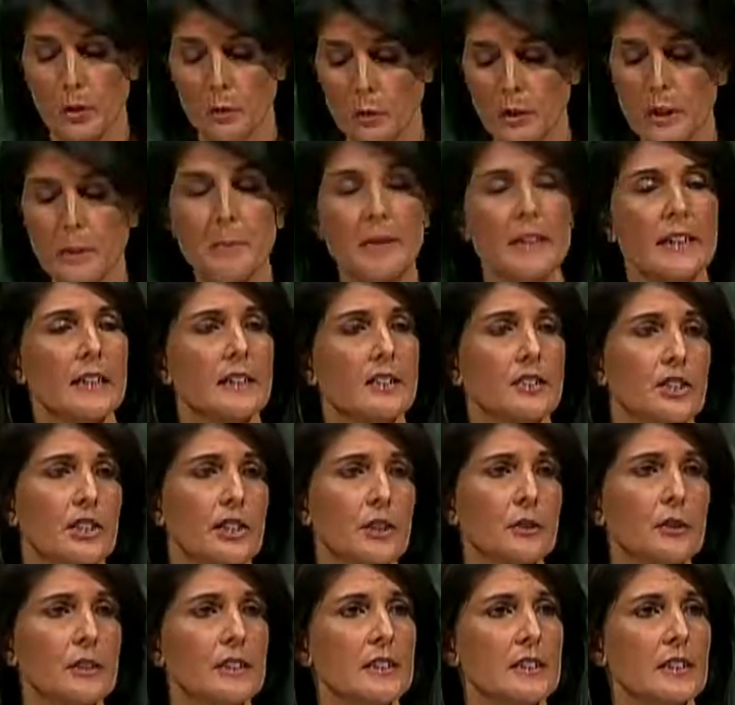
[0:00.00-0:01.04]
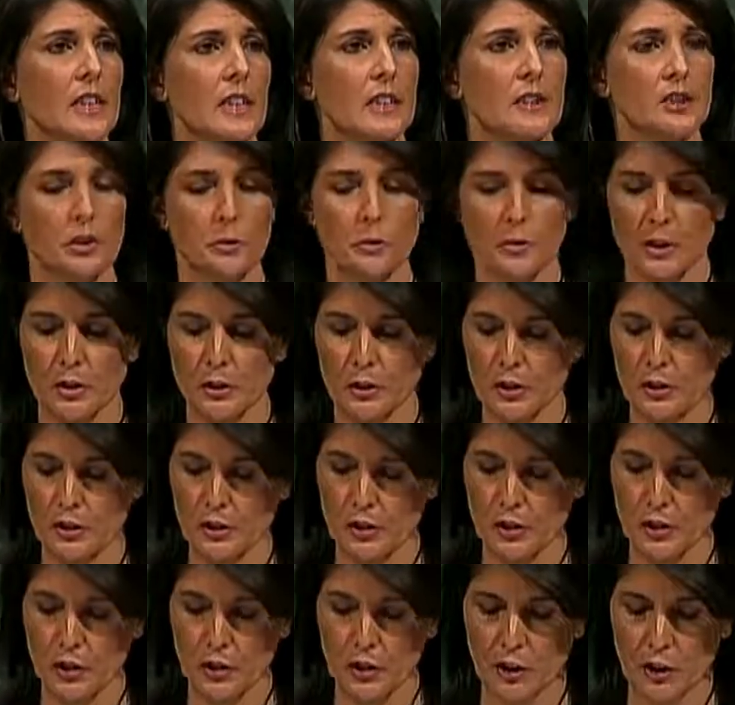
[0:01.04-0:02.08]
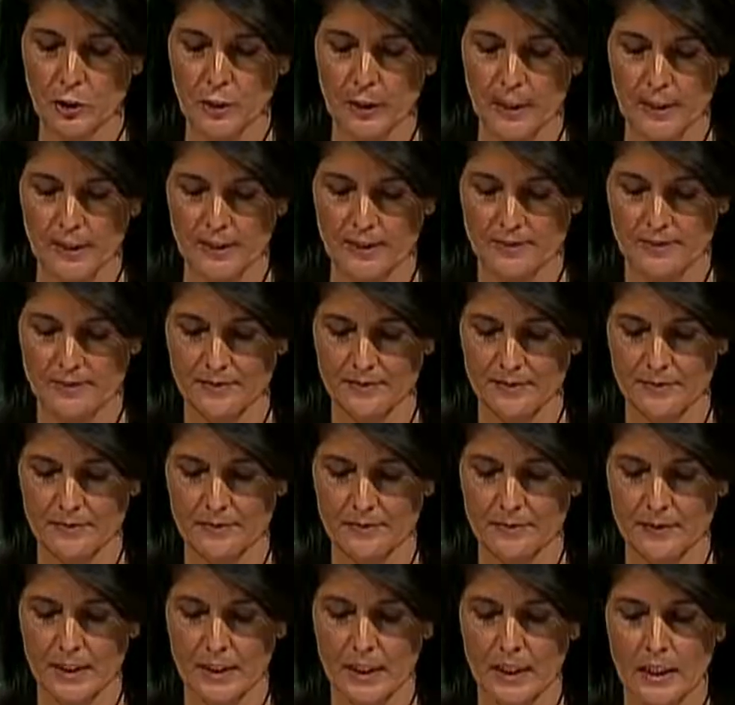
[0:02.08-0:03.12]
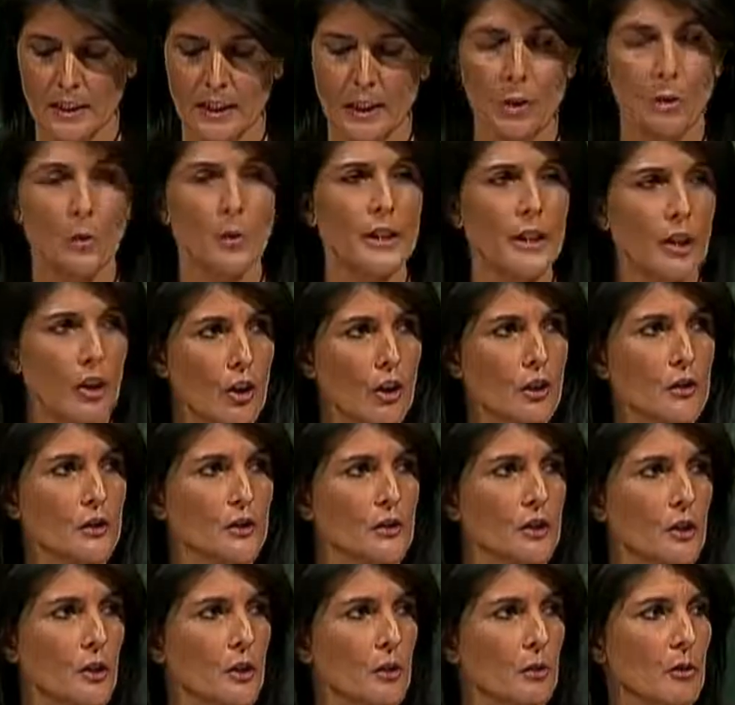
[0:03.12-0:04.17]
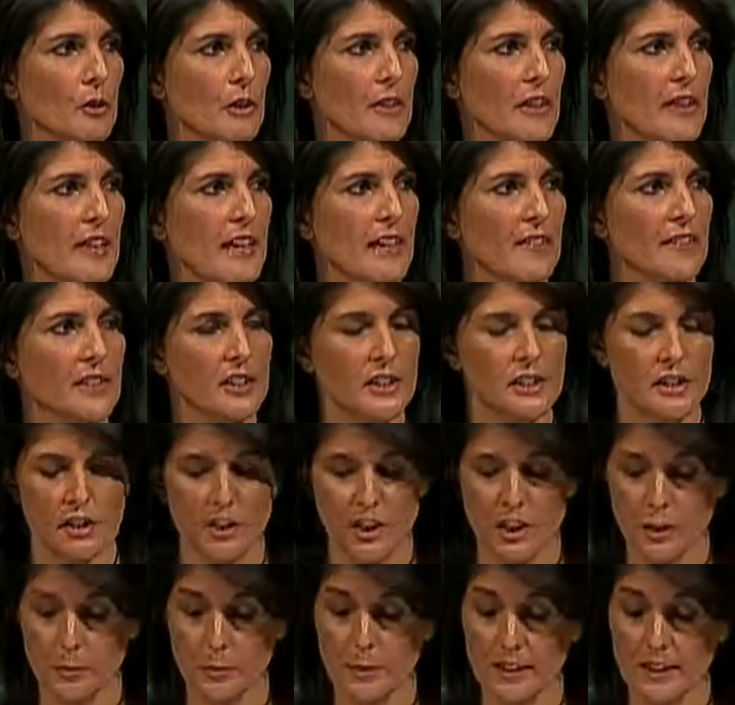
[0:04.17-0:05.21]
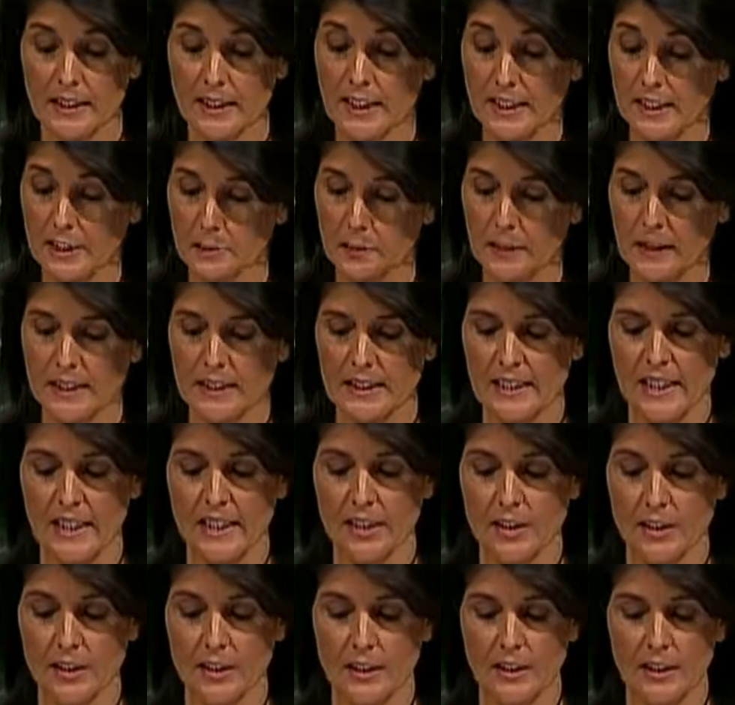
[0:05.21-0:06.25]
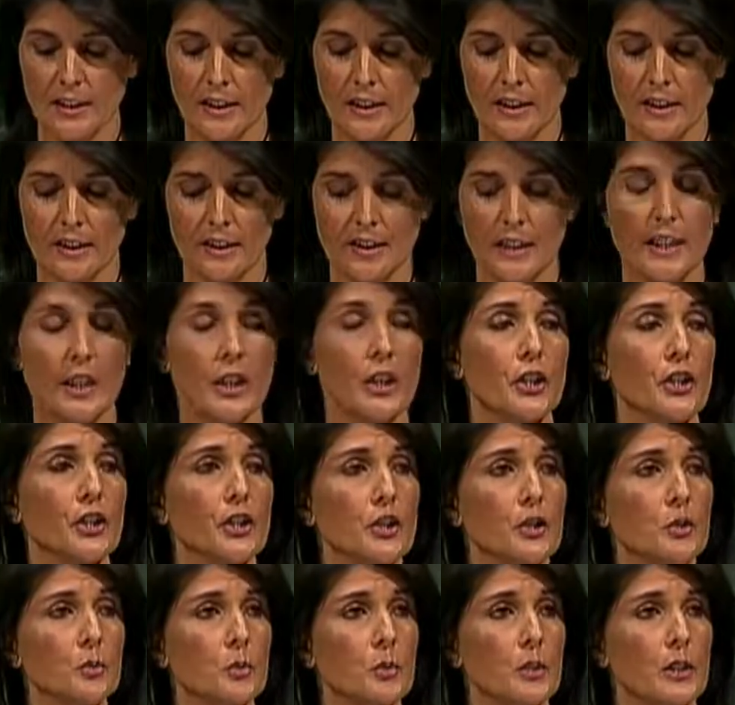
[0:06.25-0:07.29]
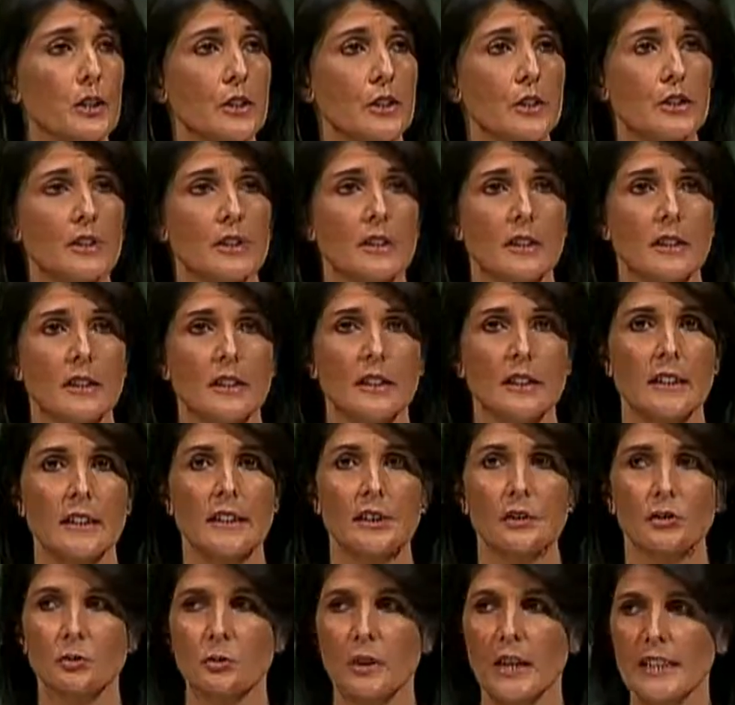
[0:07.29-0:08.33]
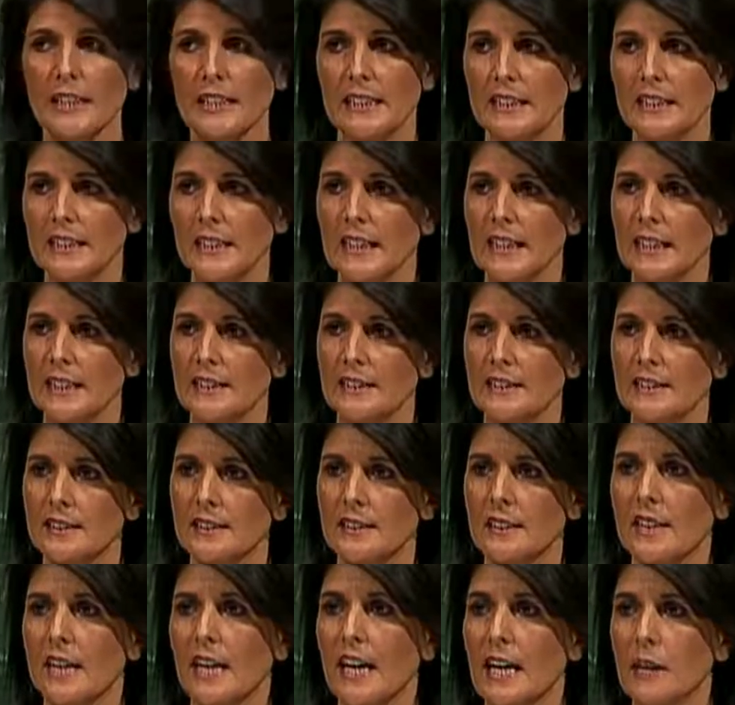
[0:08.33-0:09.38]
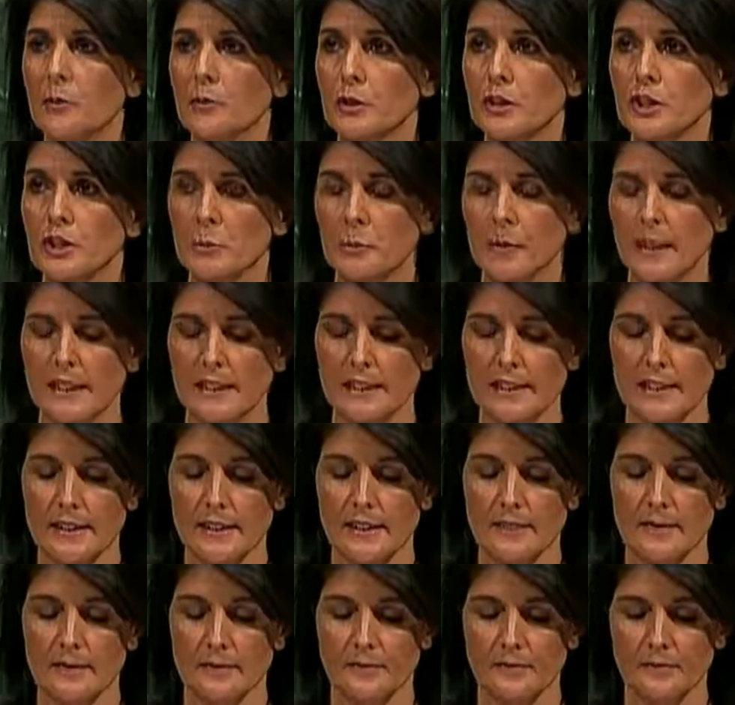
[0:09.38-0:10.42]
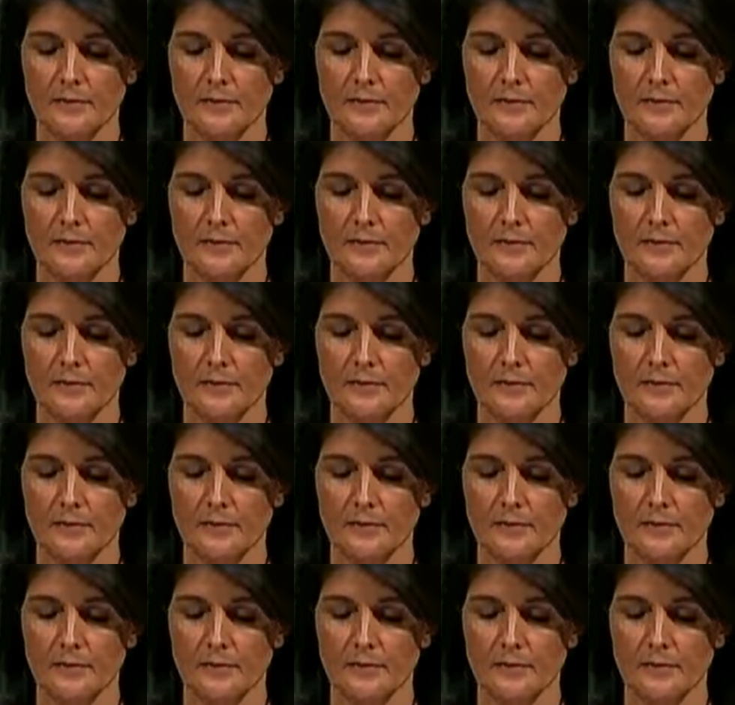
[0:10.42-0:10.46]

When we make generous contributions to the UN, we also have a legitimate expectation that our goodwill is recognized and respected.